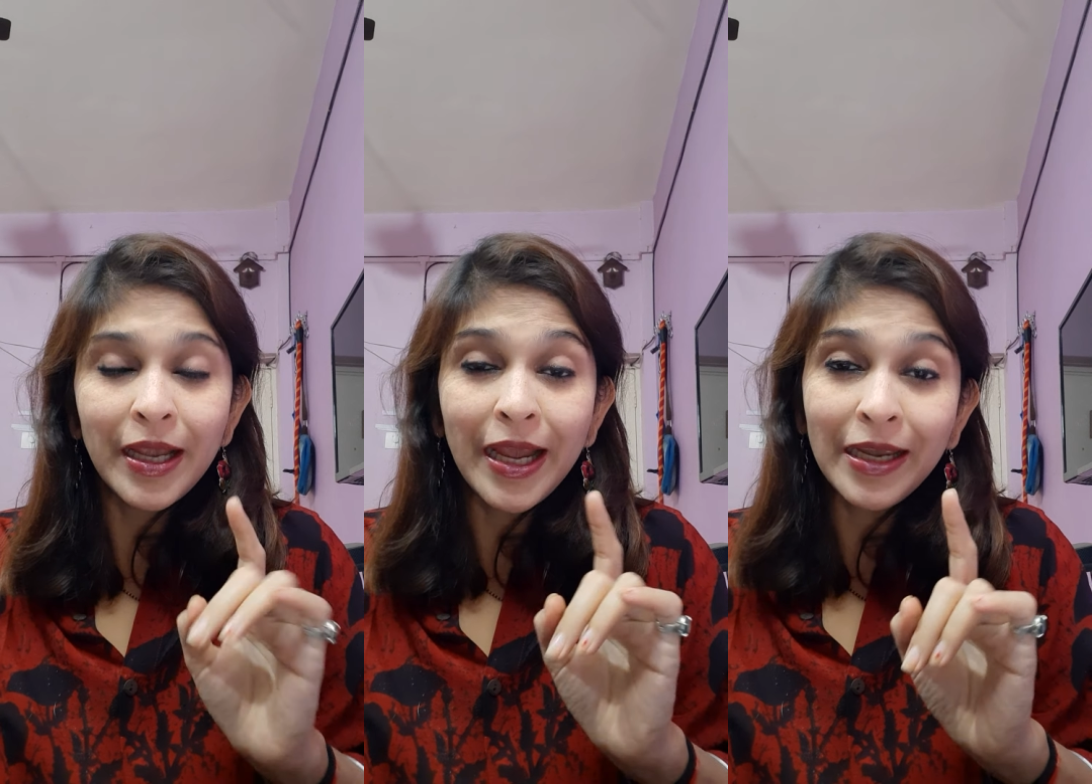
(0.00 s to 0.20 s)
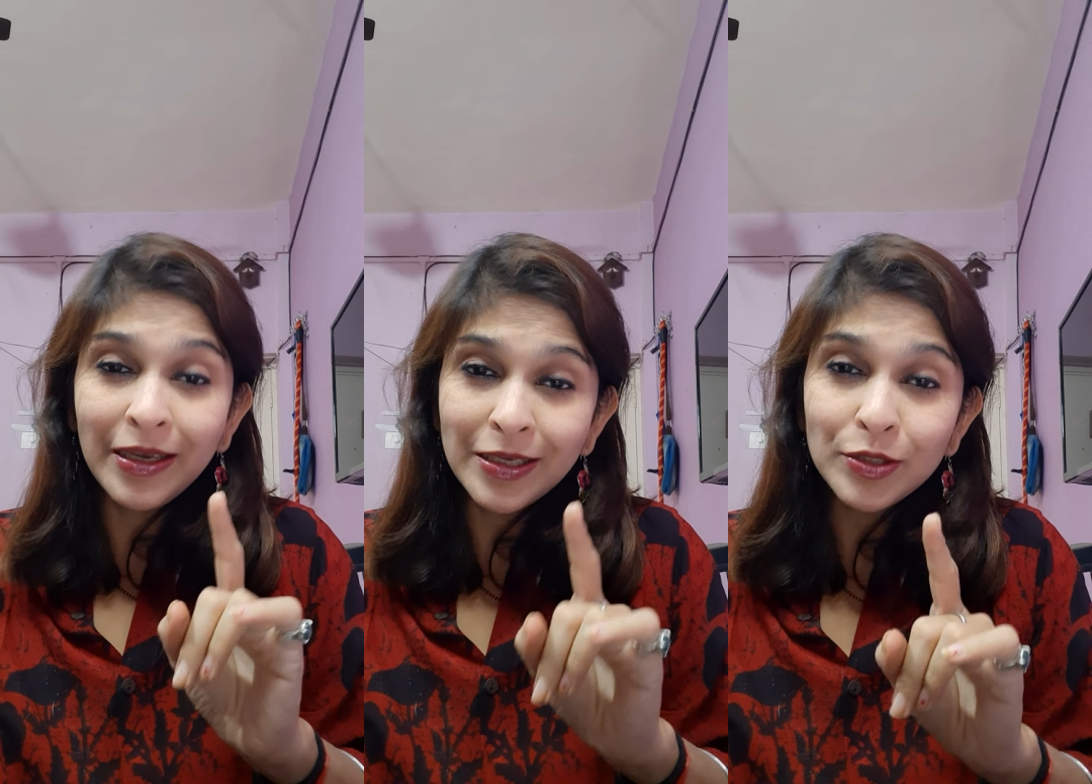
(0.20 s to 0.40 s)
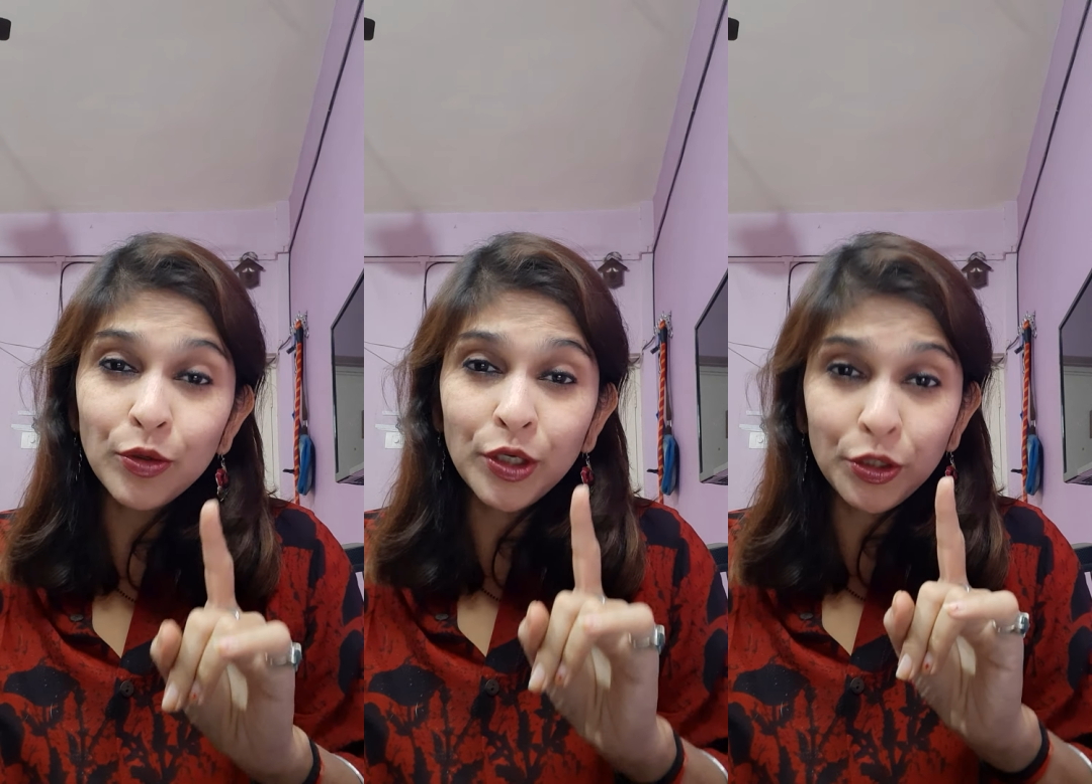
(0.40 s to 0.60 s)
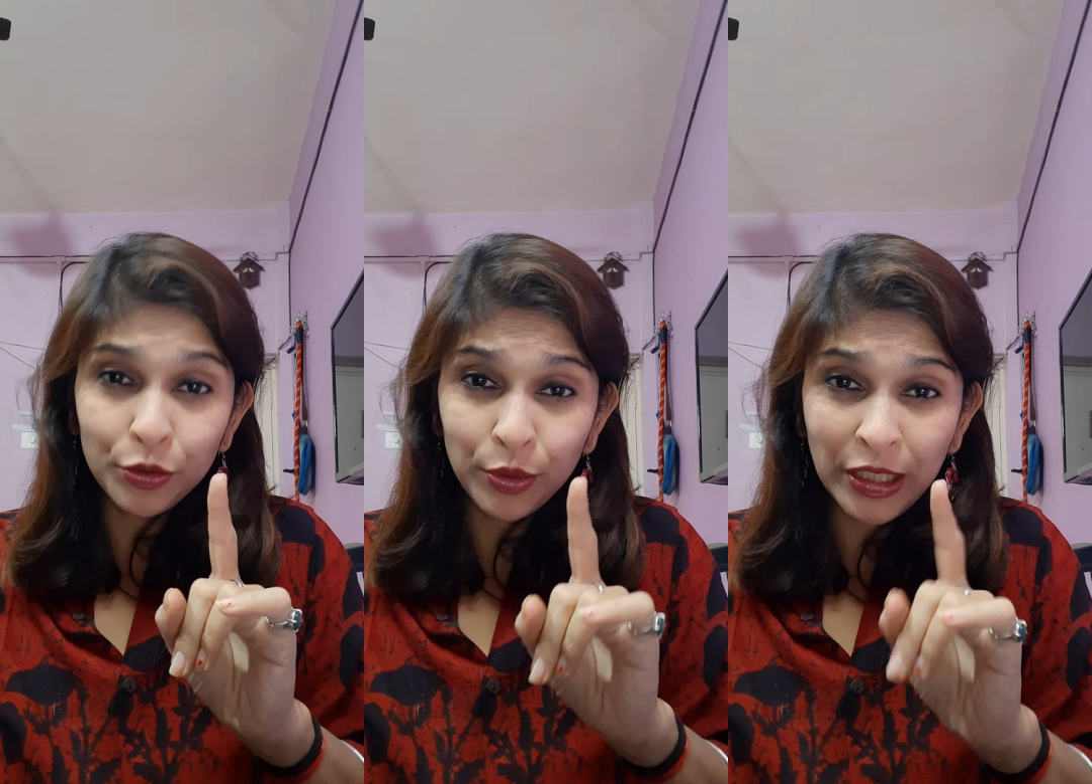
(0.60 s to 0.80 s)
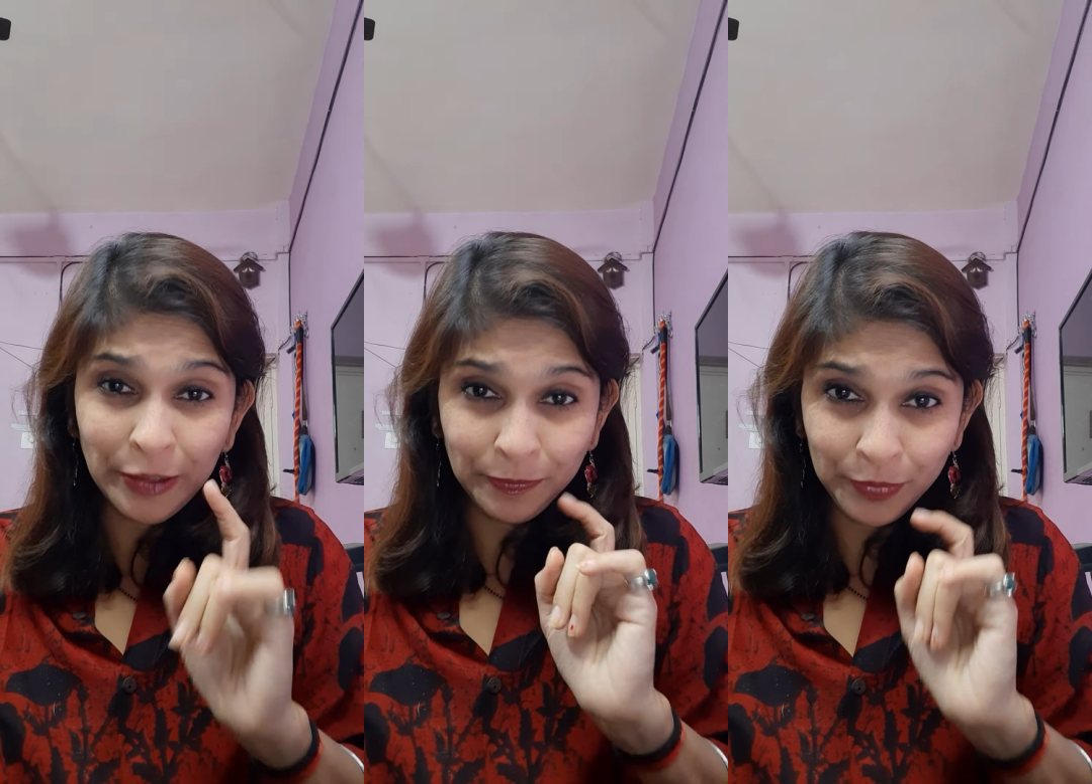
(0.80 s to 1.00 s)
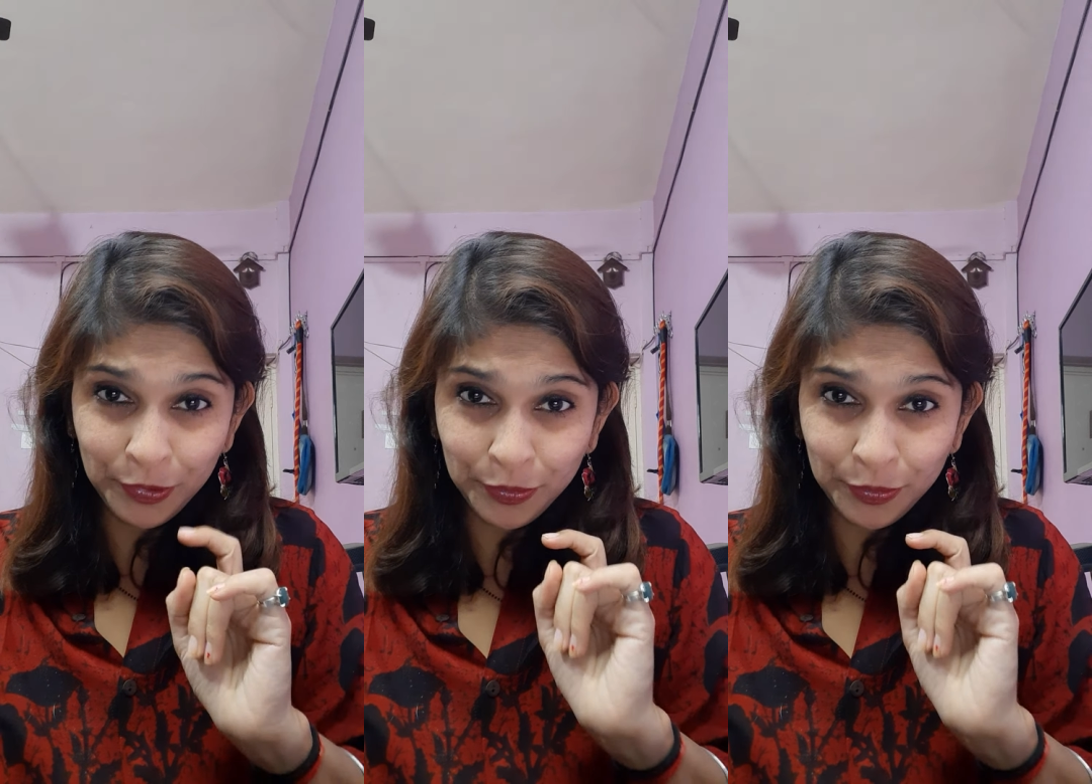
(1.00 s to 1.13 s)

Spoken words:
And it's going to help